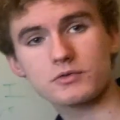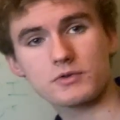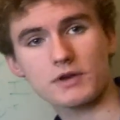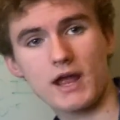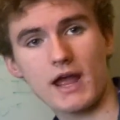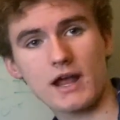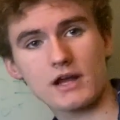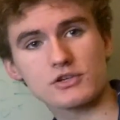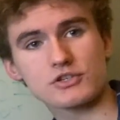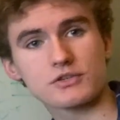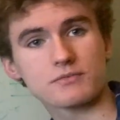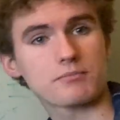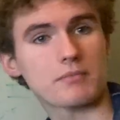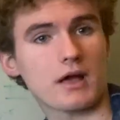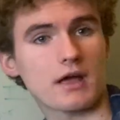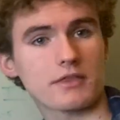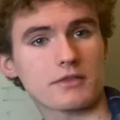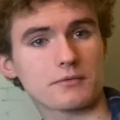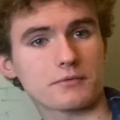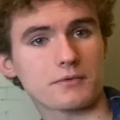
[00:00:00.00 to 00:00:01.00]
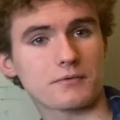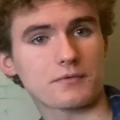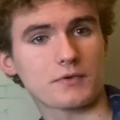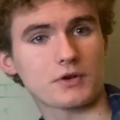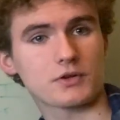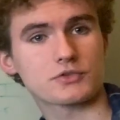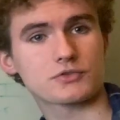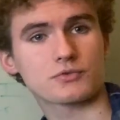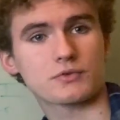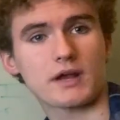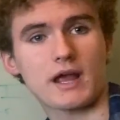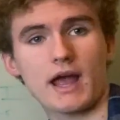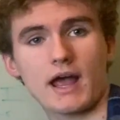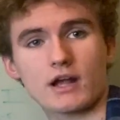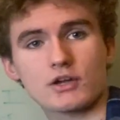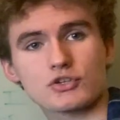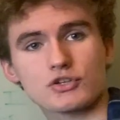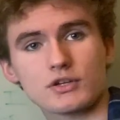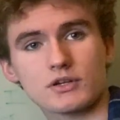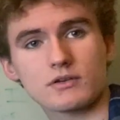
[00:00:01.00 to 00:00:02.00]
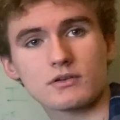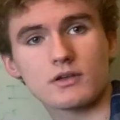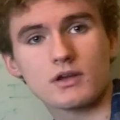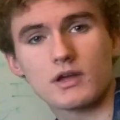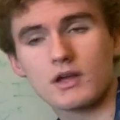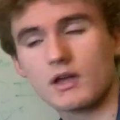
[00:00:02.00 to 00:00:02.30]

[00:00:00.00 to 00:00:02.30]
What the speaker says: reaction by the reverse reaction,